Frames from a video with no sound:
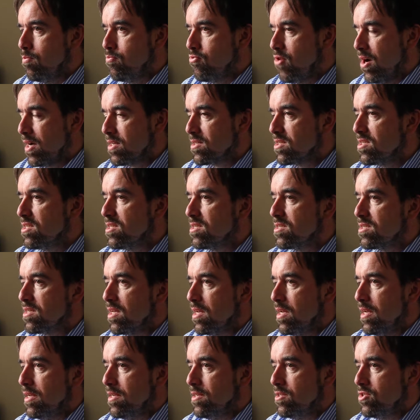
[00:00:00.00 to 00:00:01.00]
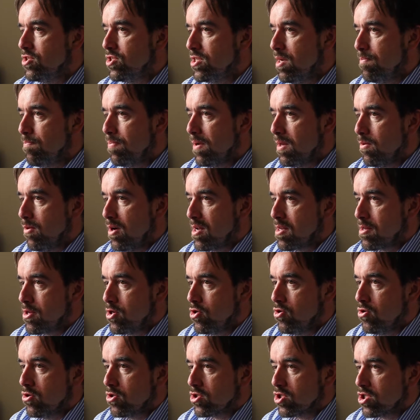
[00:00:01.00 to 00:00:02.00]
Practice in Shipley, West
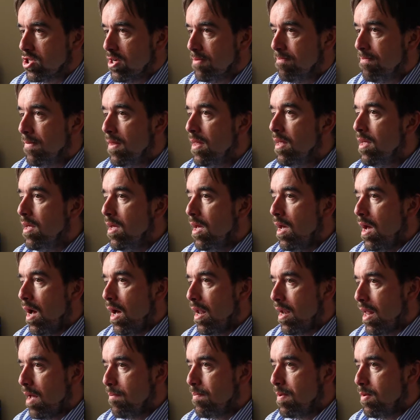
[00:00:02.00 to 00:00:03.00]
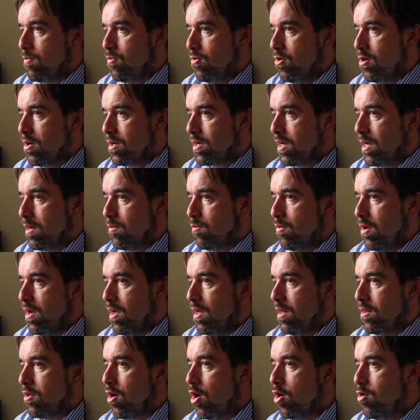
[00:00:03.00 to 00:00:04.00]
Yorkshire, and I've been working
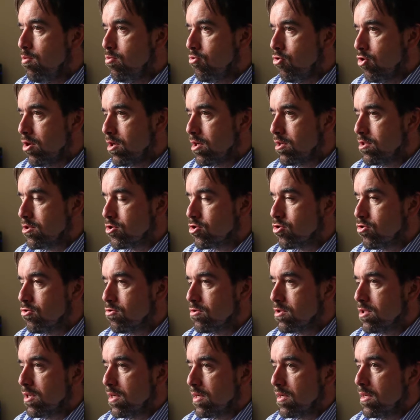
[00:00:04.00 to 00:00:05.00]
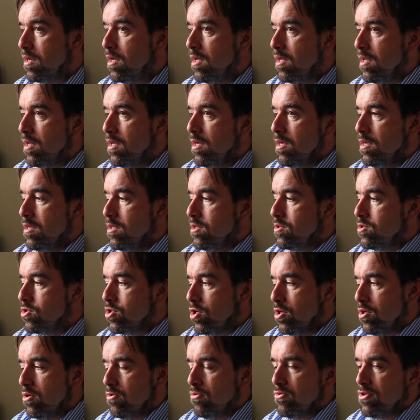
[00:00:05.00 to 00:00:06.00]
with Oberoi Consulting
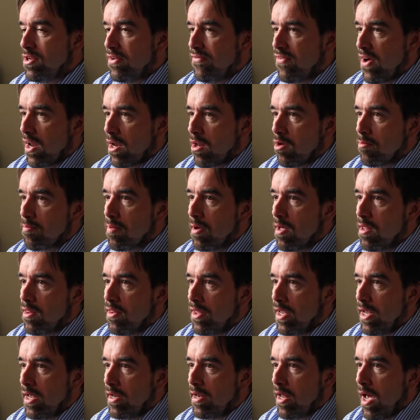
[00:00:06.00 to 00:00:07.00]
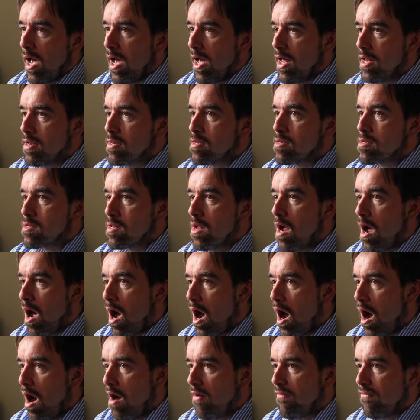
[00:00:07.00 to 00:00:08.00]
to develop the Enhanced
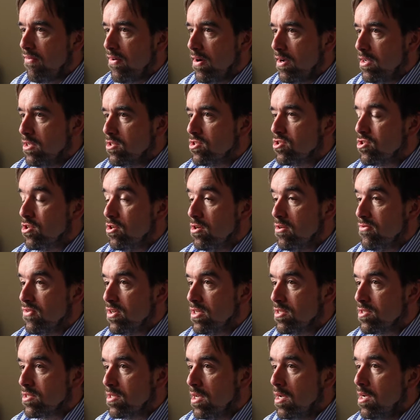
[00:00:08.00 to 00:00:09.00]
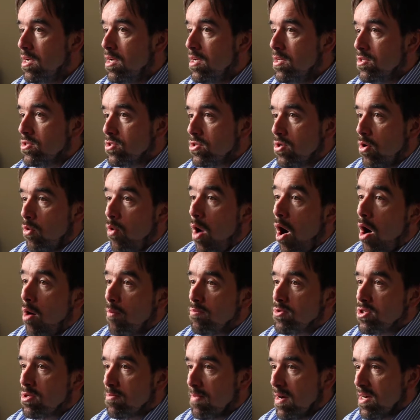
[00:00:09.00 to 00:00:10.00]
Heart Failure Service to
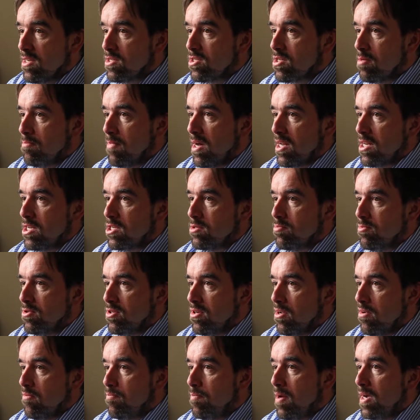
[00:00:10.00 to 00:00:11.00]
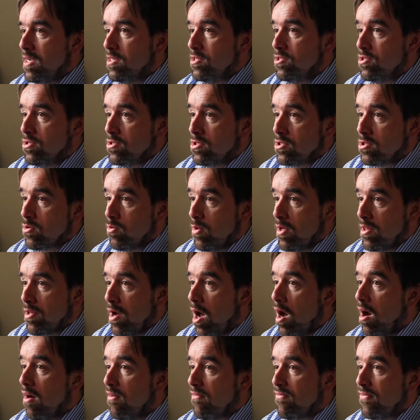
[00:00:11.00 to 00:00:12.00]
optimise the management of patients with
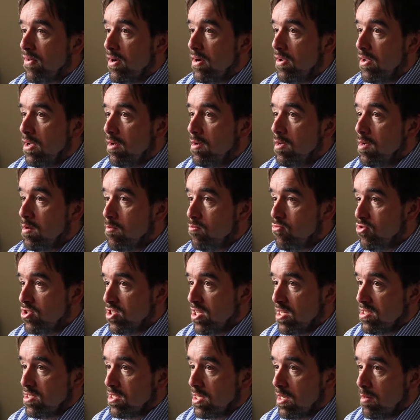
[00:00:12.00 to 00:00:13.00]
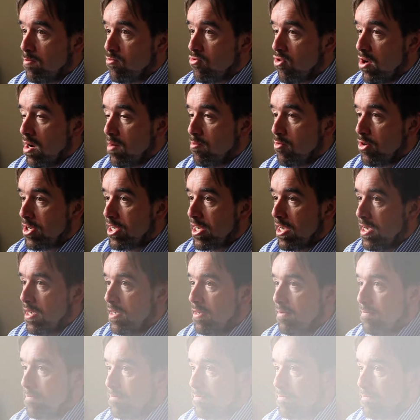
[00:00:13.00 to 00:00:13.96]
heart failure presenting in primary care.